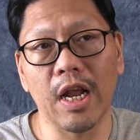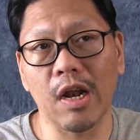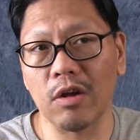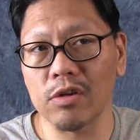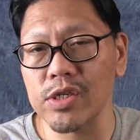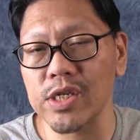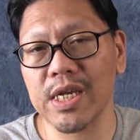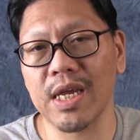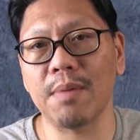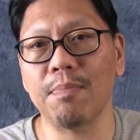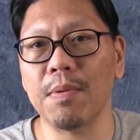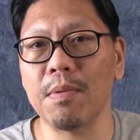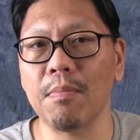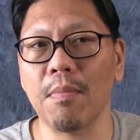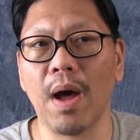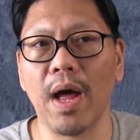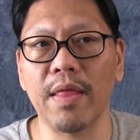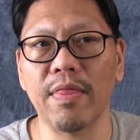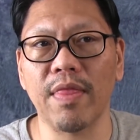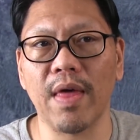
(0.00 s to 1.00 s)
And also keep
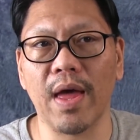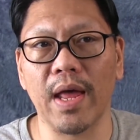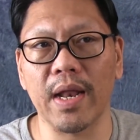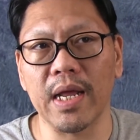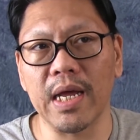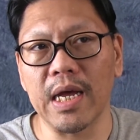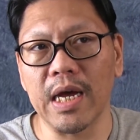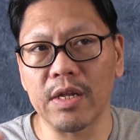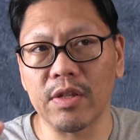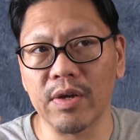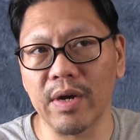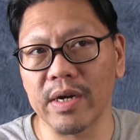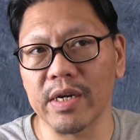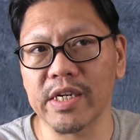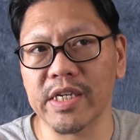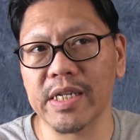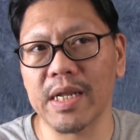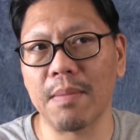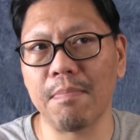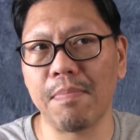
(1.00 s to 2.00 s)
in mind that to
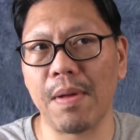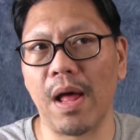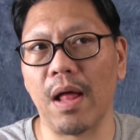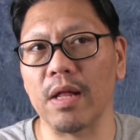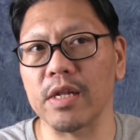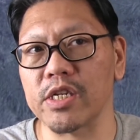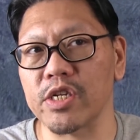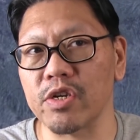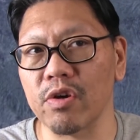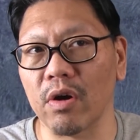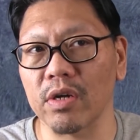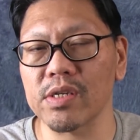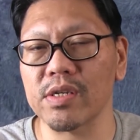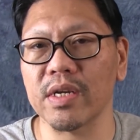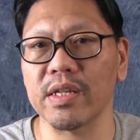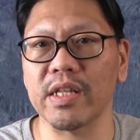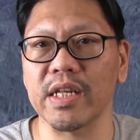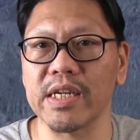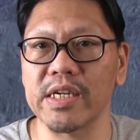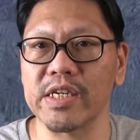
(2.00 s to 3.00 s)
understand balance, you
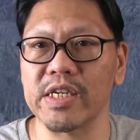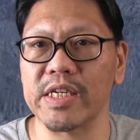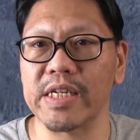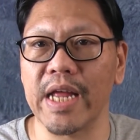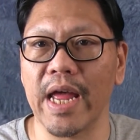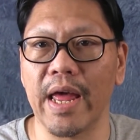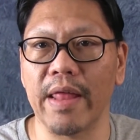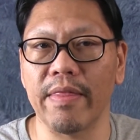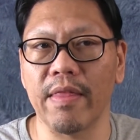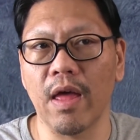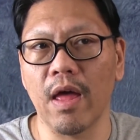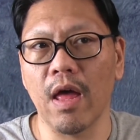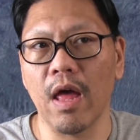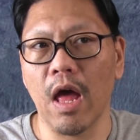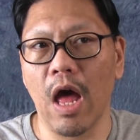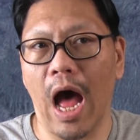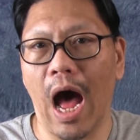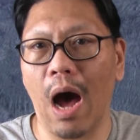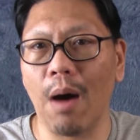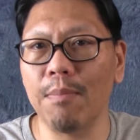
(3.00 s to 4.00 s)
also have to understand
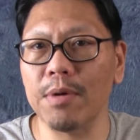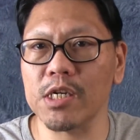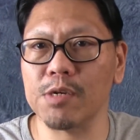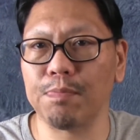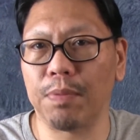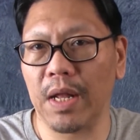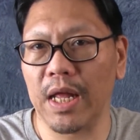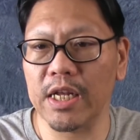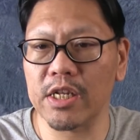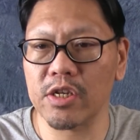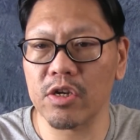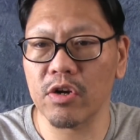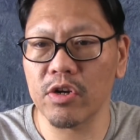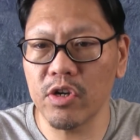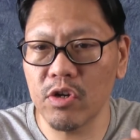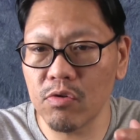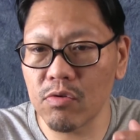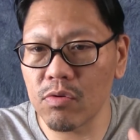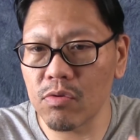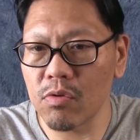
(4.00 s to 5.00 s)
how much plants are
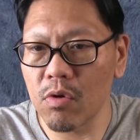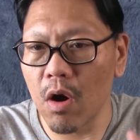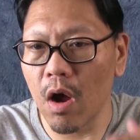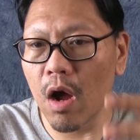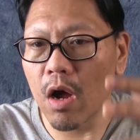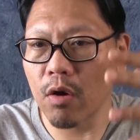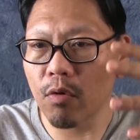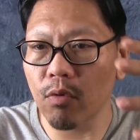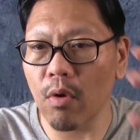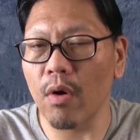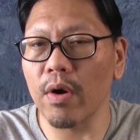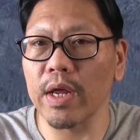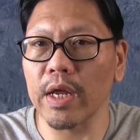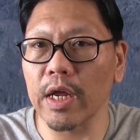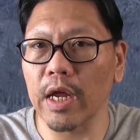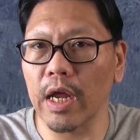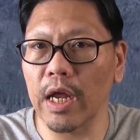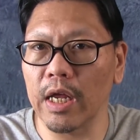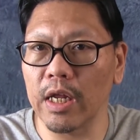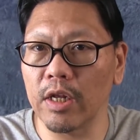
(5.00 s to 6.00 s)
you
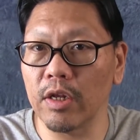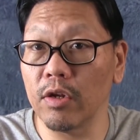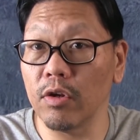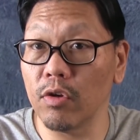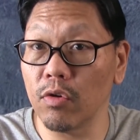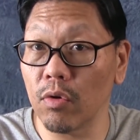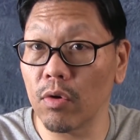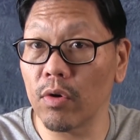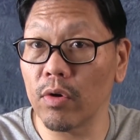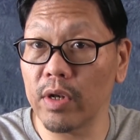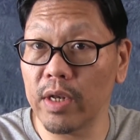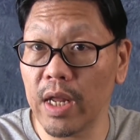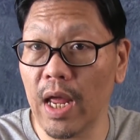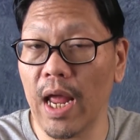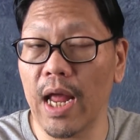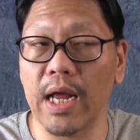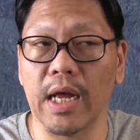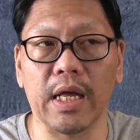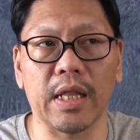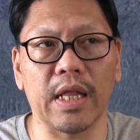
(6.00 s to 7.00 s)
growing in your
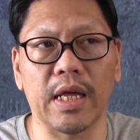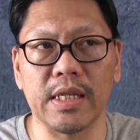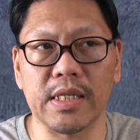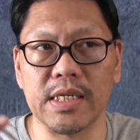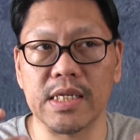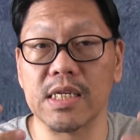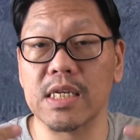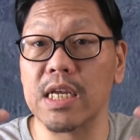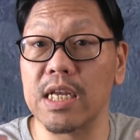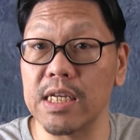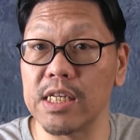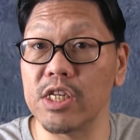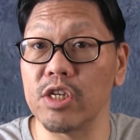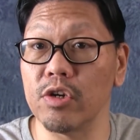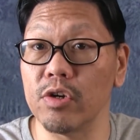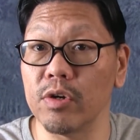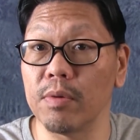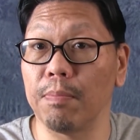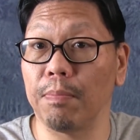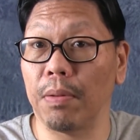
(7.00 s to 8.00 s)
tank. That's
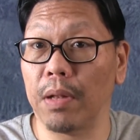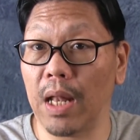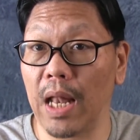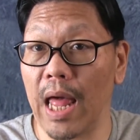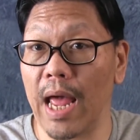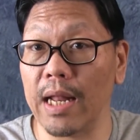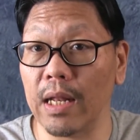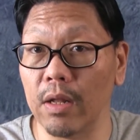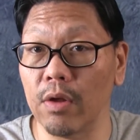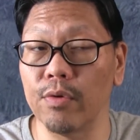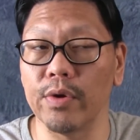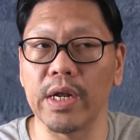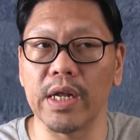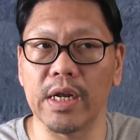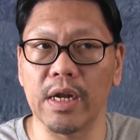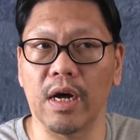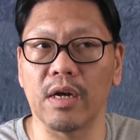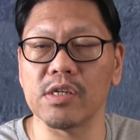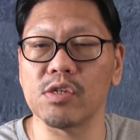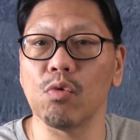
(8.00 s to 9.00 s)
considered plant load,
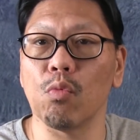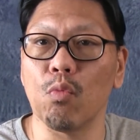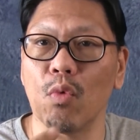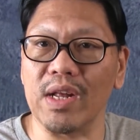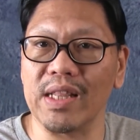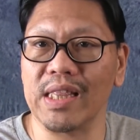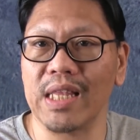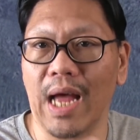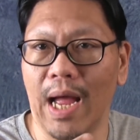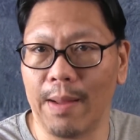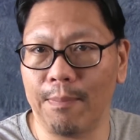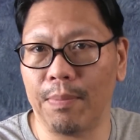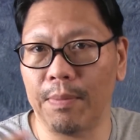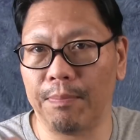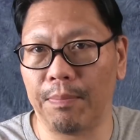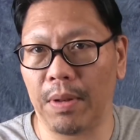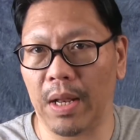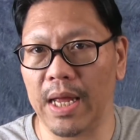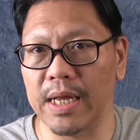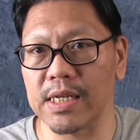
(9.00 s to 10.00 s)
and also what type
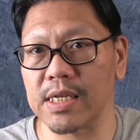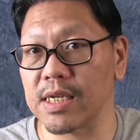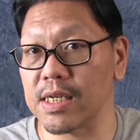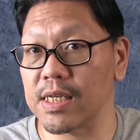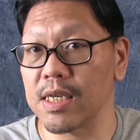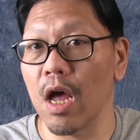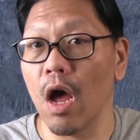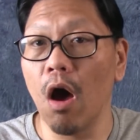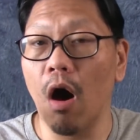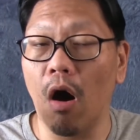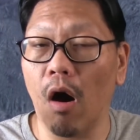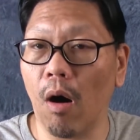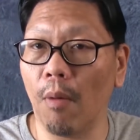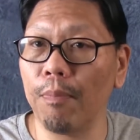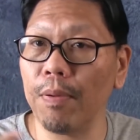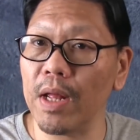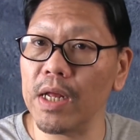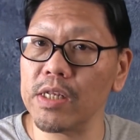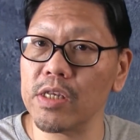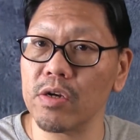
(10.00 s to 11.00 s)
of plants, because
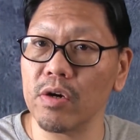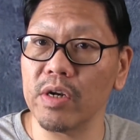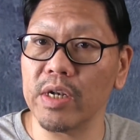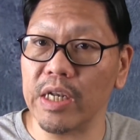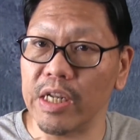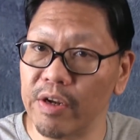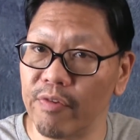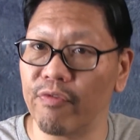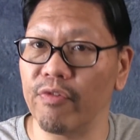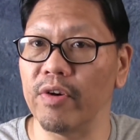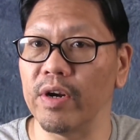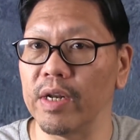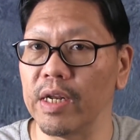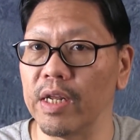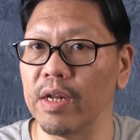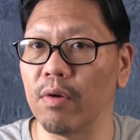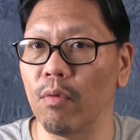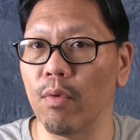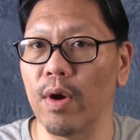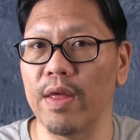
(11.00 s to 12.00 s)
all plants are
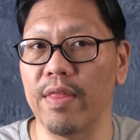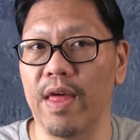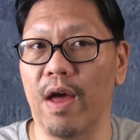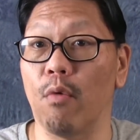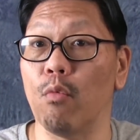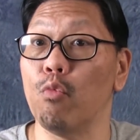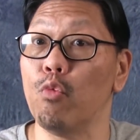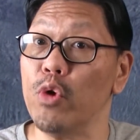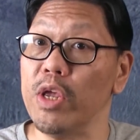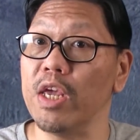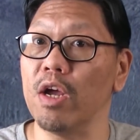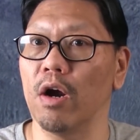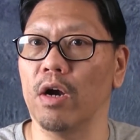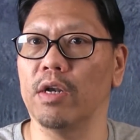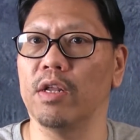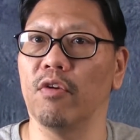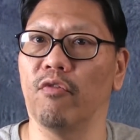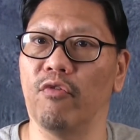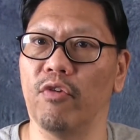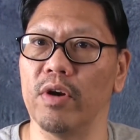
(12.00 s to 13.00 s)
different in a way that we
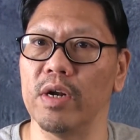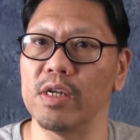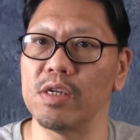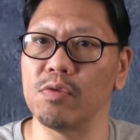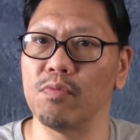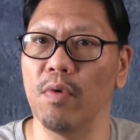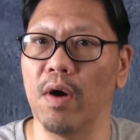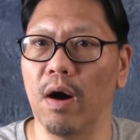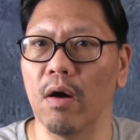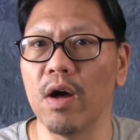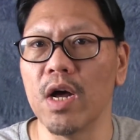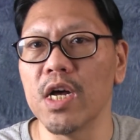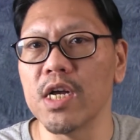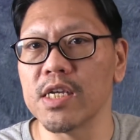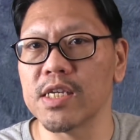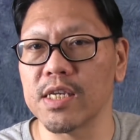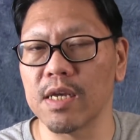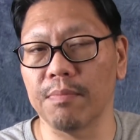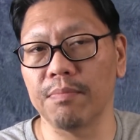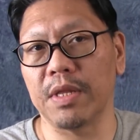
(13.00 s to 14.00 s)
are different as well.
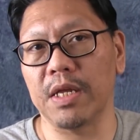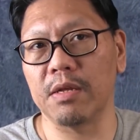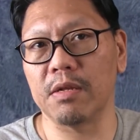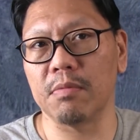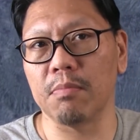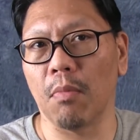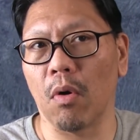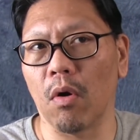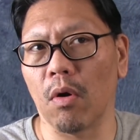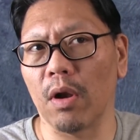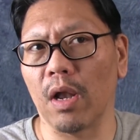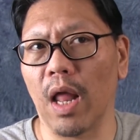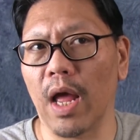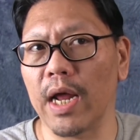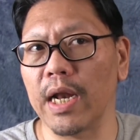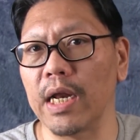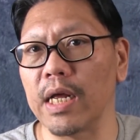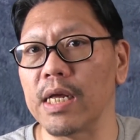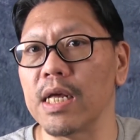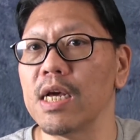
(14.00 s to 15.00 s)
Some need more
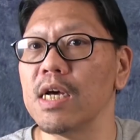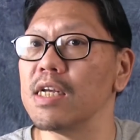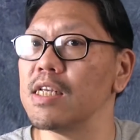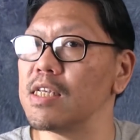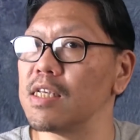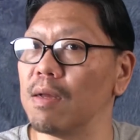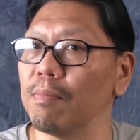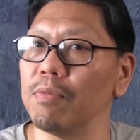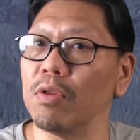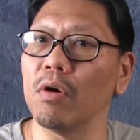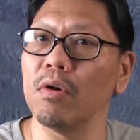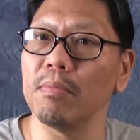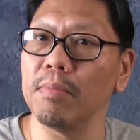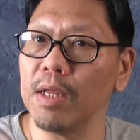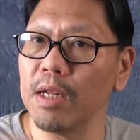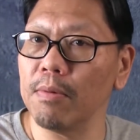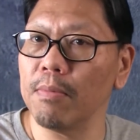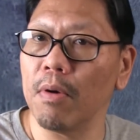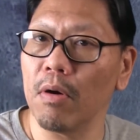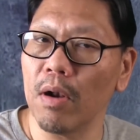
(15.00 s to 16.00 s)
lighting, some
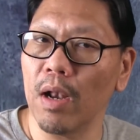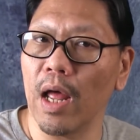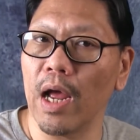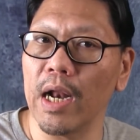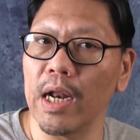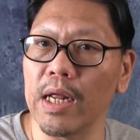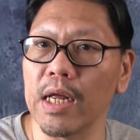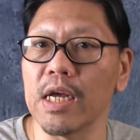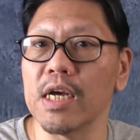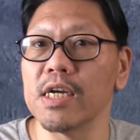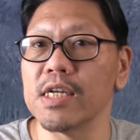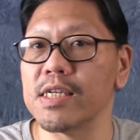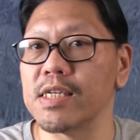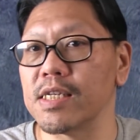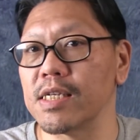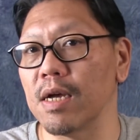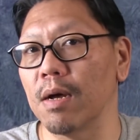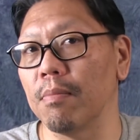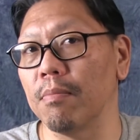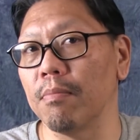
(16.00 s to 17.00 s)
don't need more lighting,
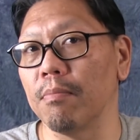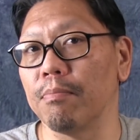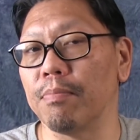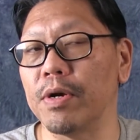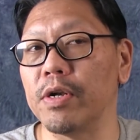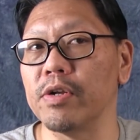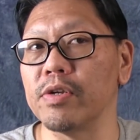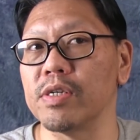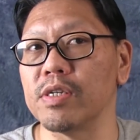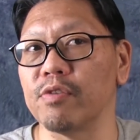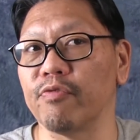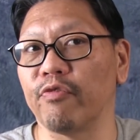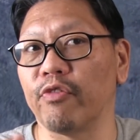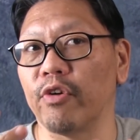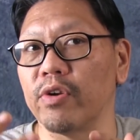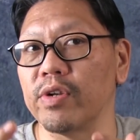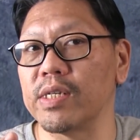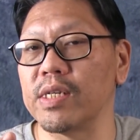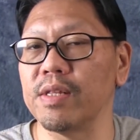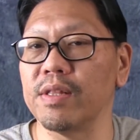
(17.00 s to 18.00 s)
some produces
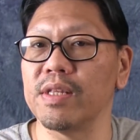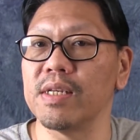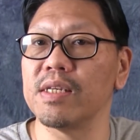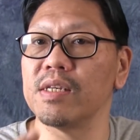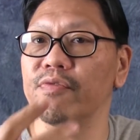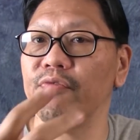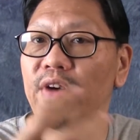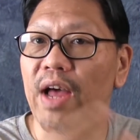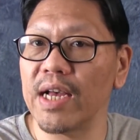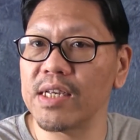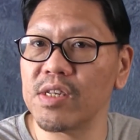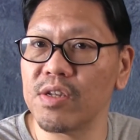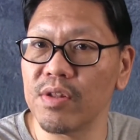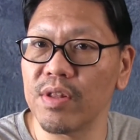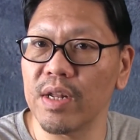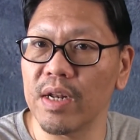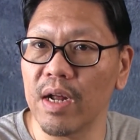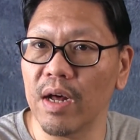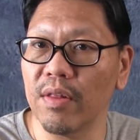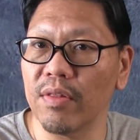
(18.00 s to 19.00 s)
photosynthesis
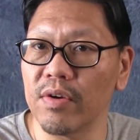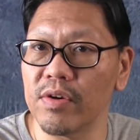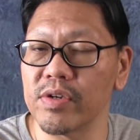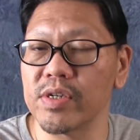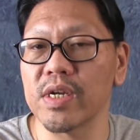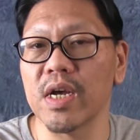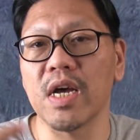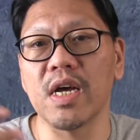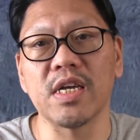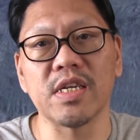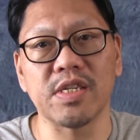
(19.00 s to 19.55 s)
faster than others.